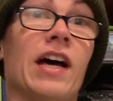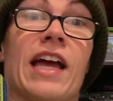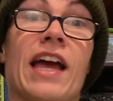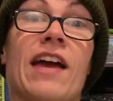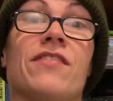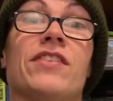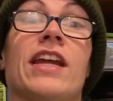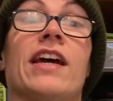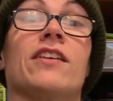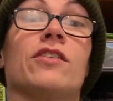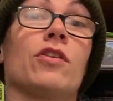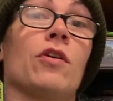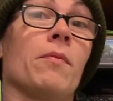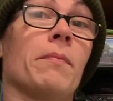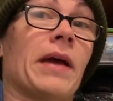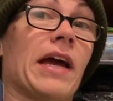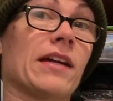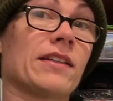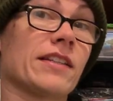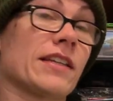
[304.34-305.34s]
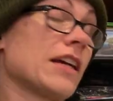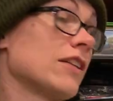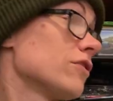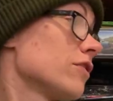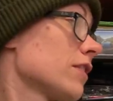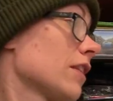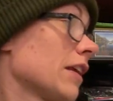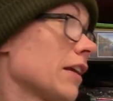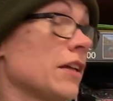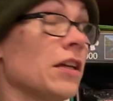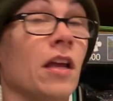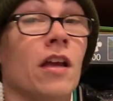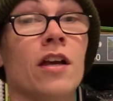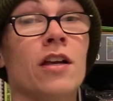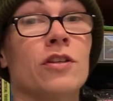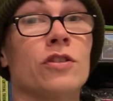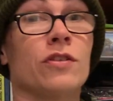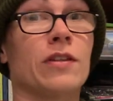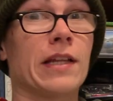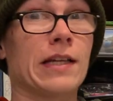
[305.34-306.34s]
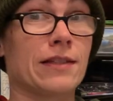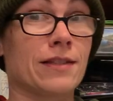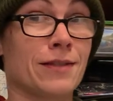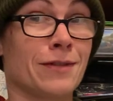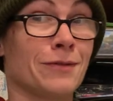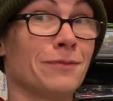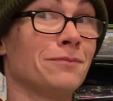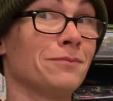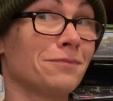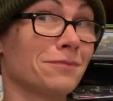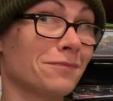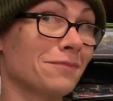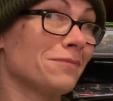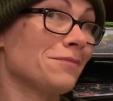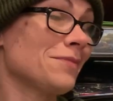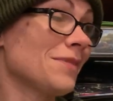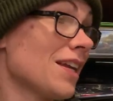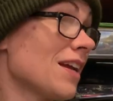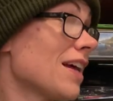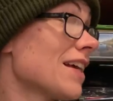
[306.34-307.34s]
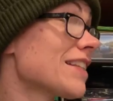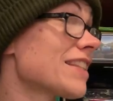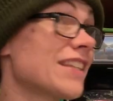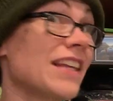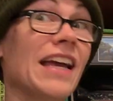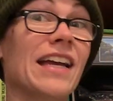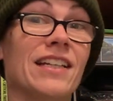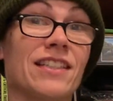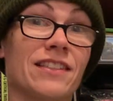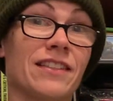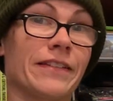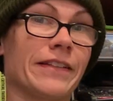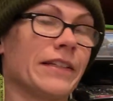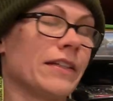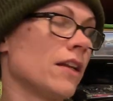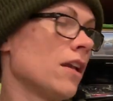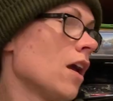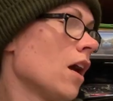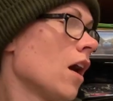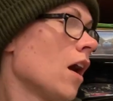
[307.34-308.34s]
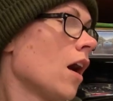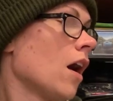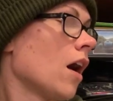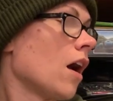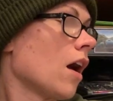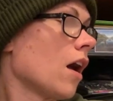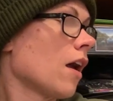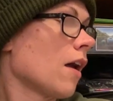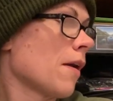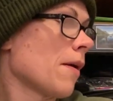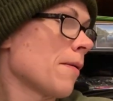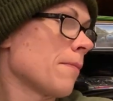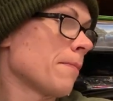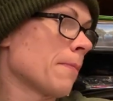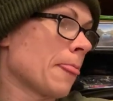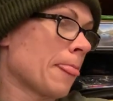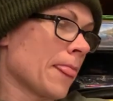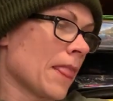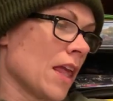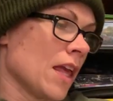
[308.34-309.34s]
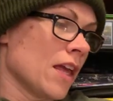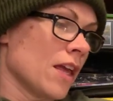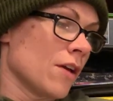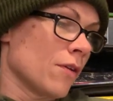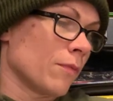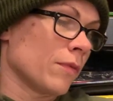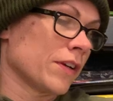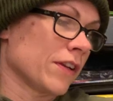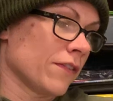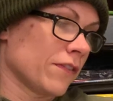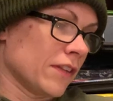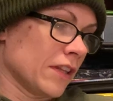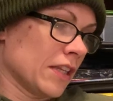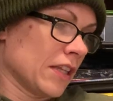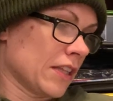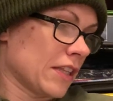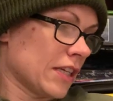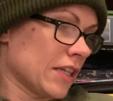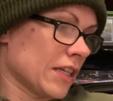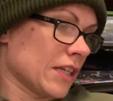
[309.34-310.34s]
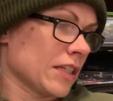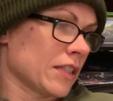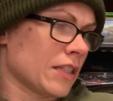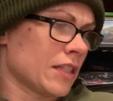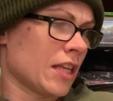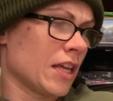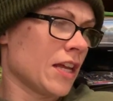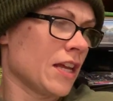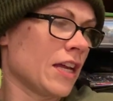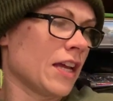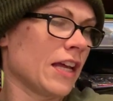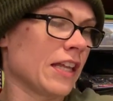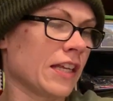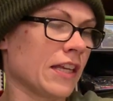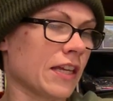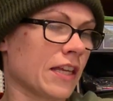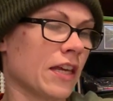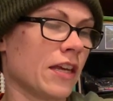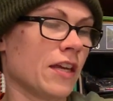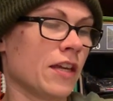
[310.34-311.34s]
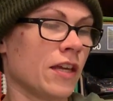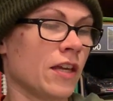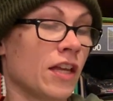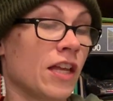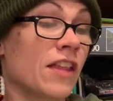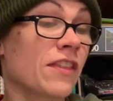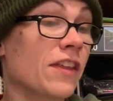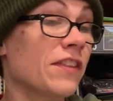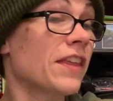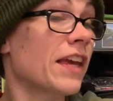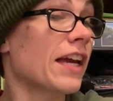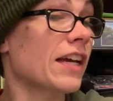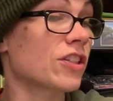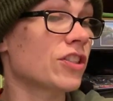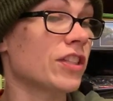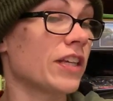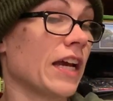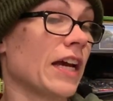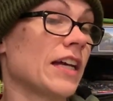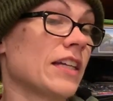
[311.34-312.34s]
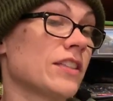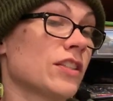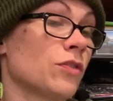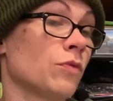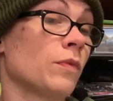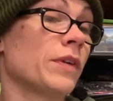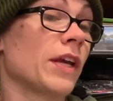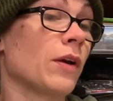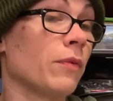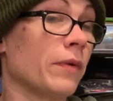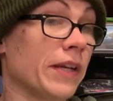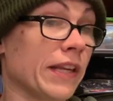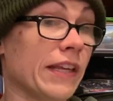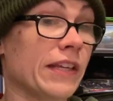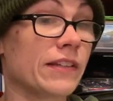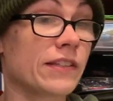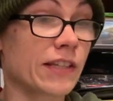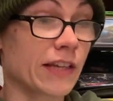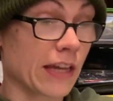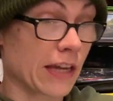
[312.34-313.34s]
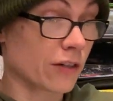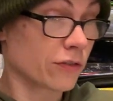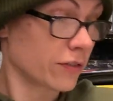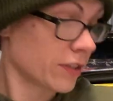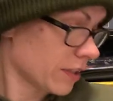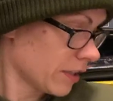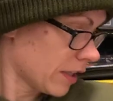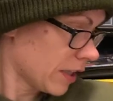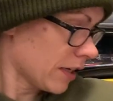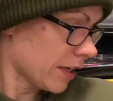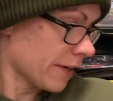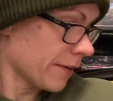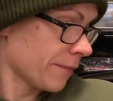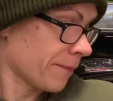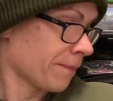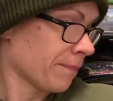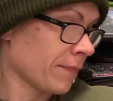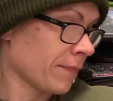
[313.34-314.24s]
I haven't had to go back to counseling. So that's excellent. One of the things, I think, that they actually asked when I went into counseling.